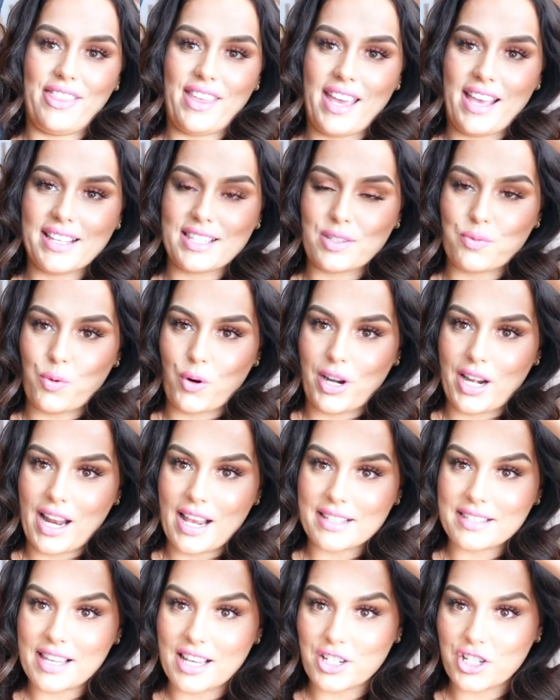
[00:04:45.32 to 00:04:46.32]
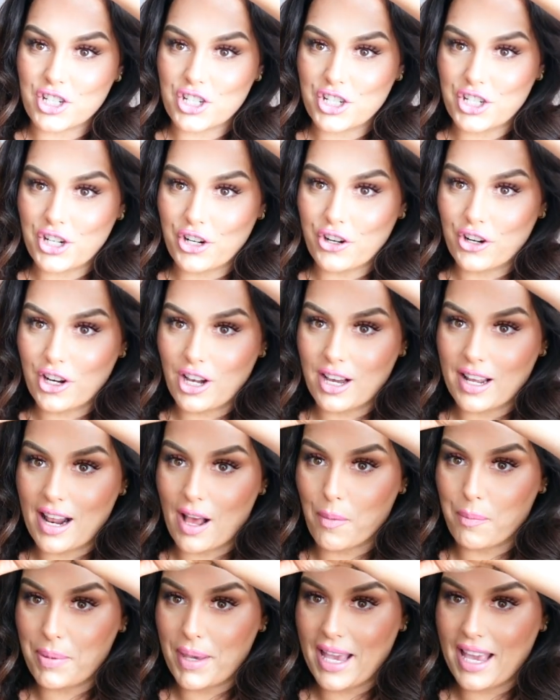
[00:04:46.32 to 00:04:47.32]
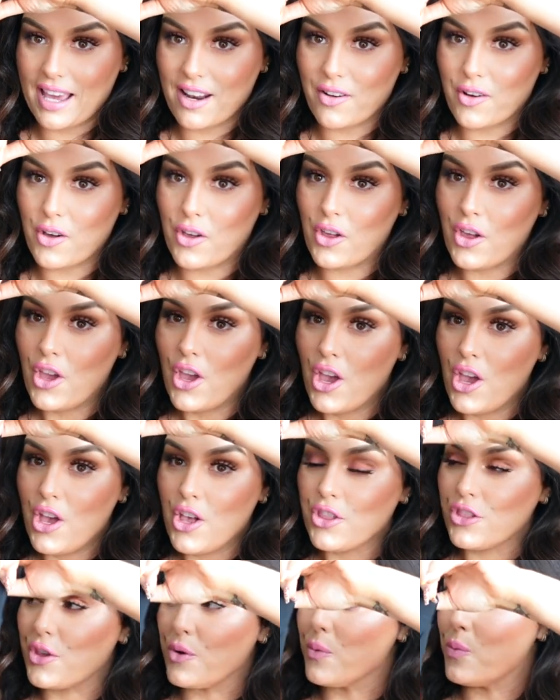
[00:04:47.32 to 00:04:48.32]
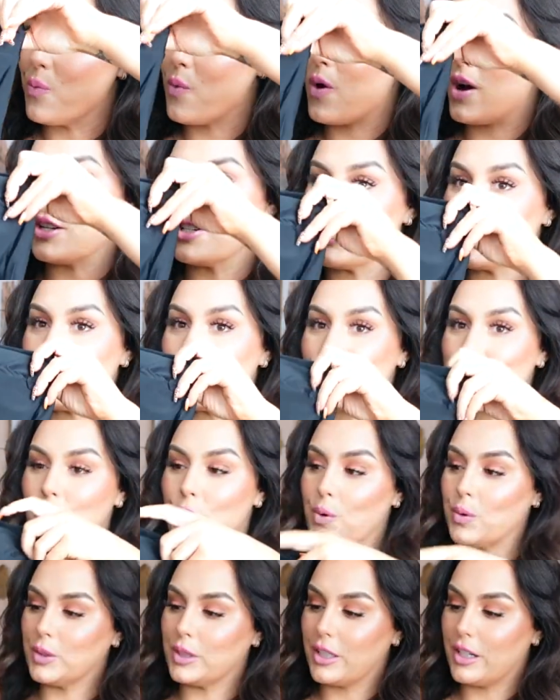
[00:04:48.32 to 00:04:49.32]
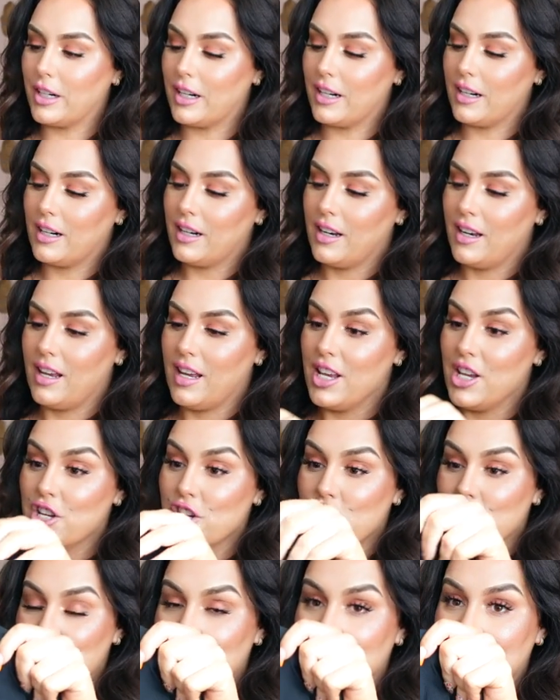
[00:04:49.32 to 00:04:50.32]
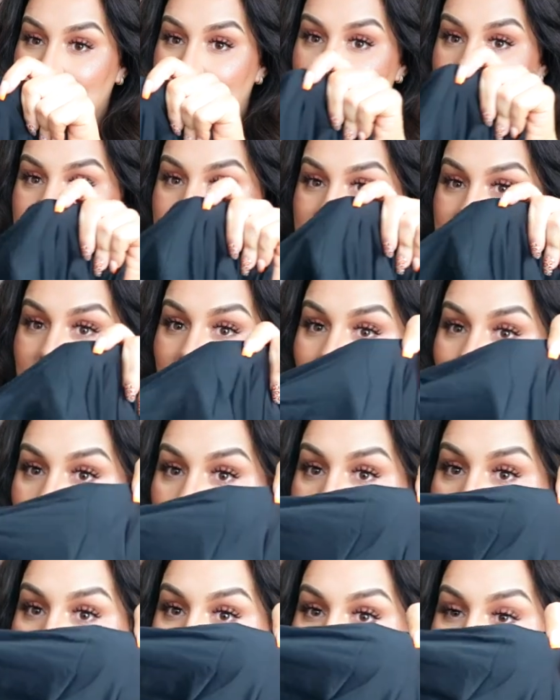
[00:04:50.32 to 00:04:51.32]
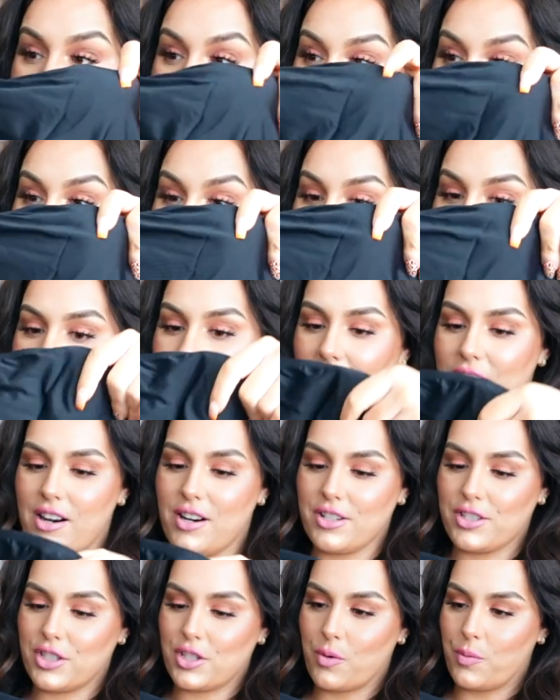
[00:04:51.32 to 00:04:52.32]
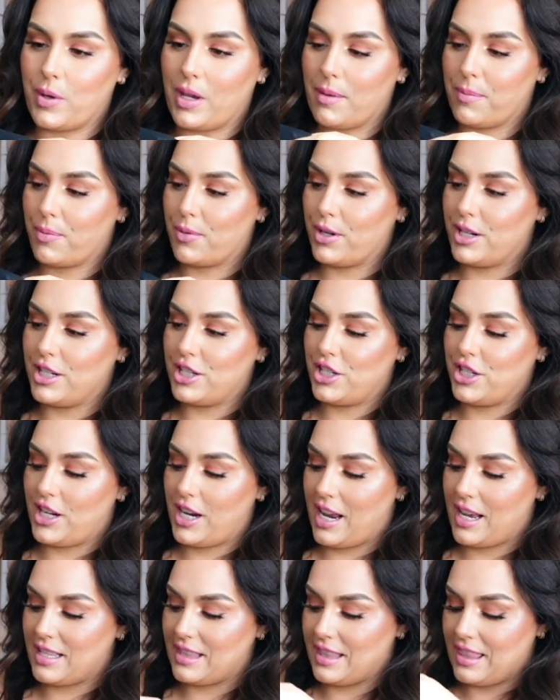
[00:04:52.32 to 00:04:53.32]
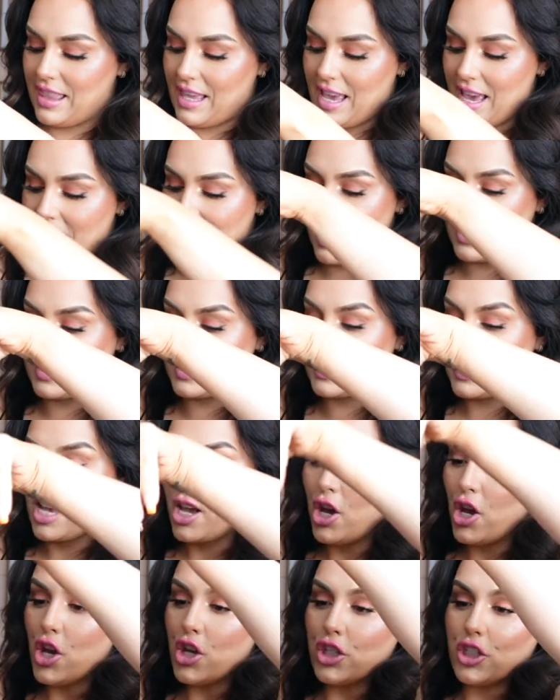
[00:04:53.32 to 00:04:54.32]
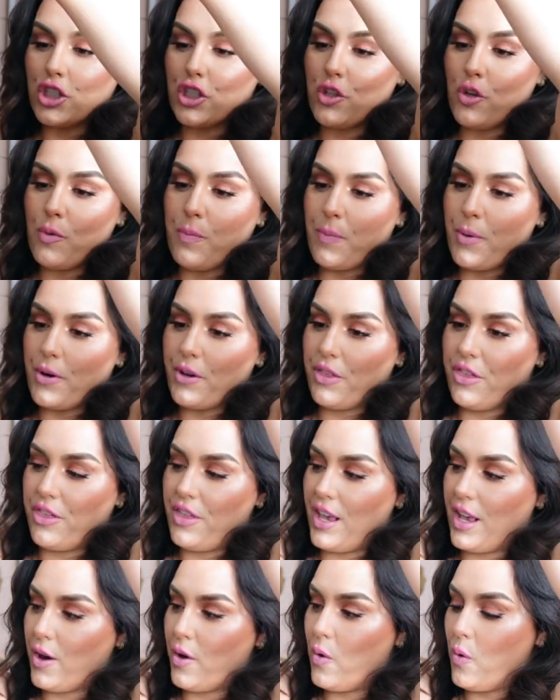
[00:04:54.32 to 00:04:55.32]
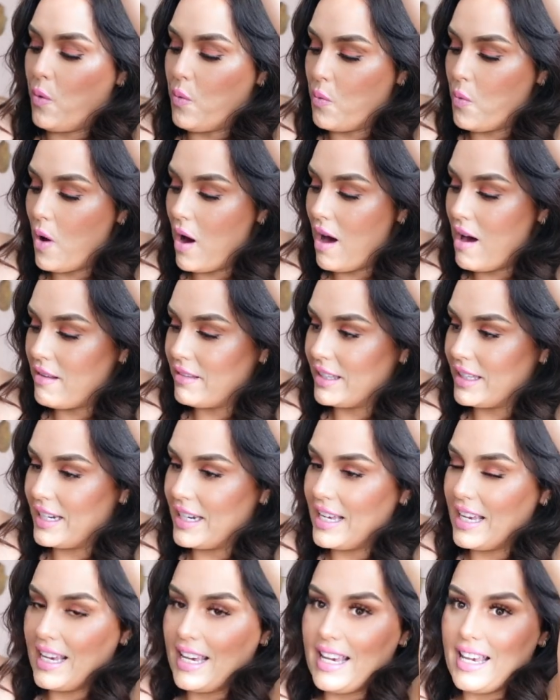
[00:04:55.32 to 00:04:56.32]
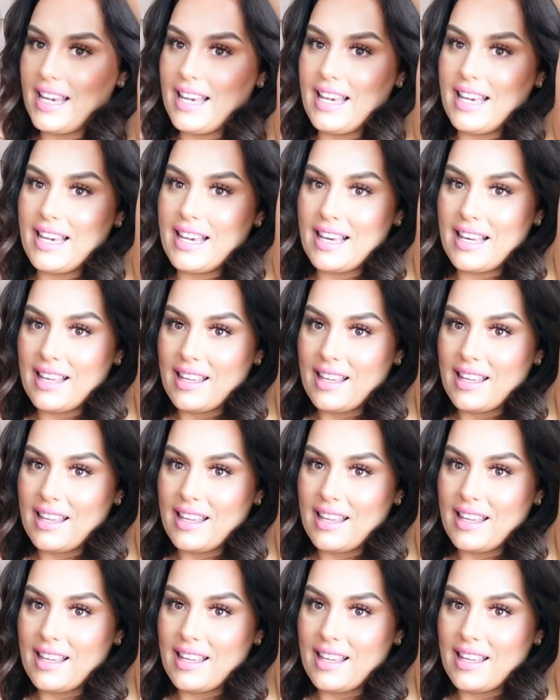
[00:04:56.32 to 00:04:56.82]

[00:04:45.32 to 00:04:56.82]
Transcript: this where it has that sheer cutout panel the one shoulder she has cups in there so we appreciate that super thick quality